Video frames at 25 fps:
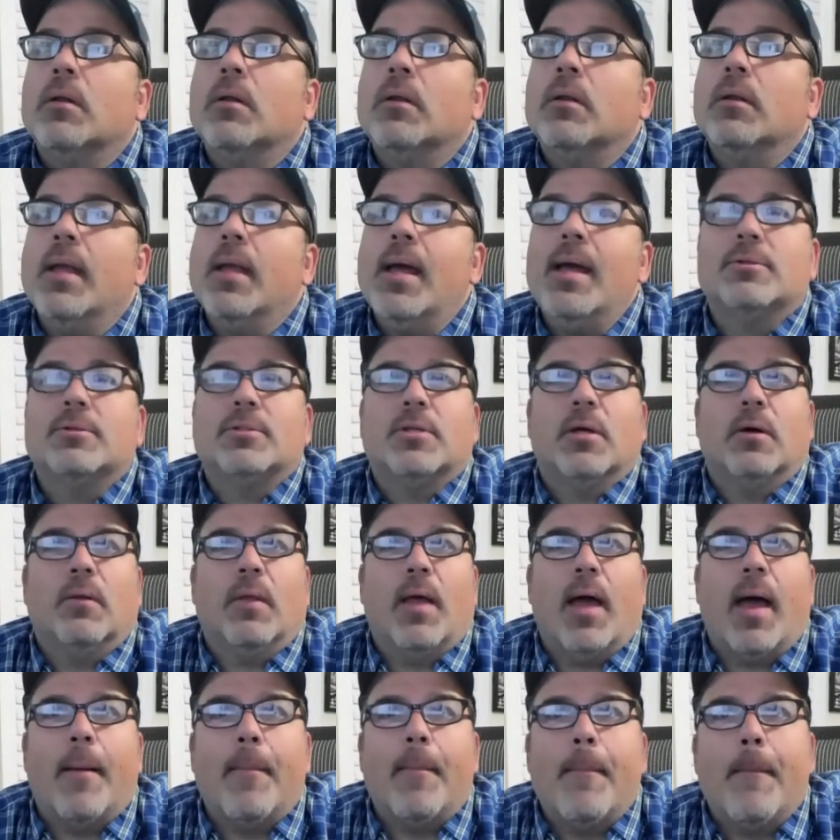Now show
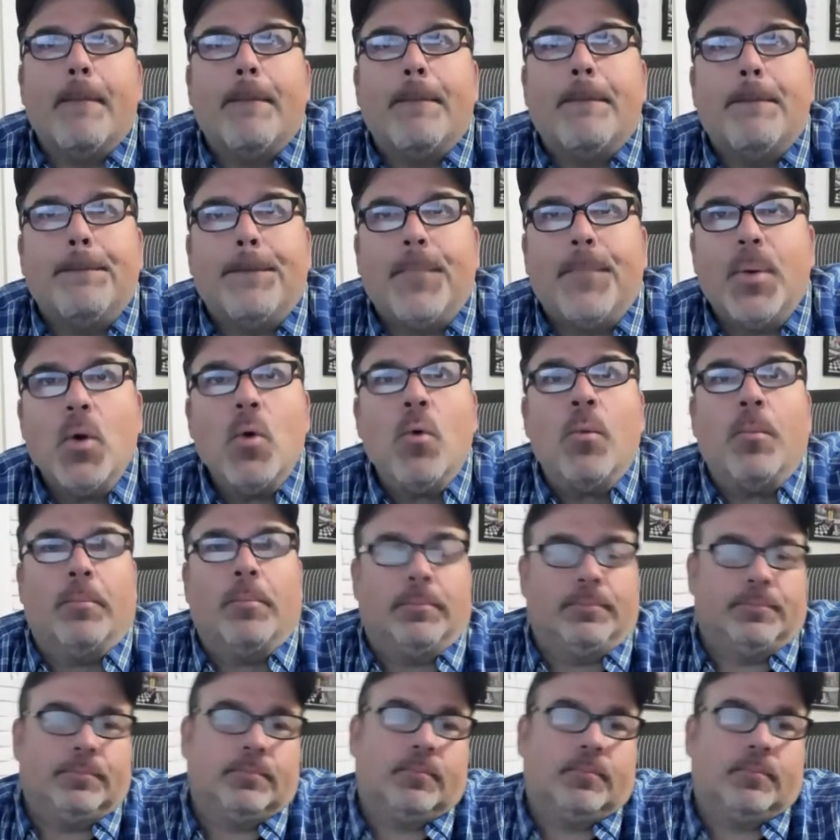that. Boom.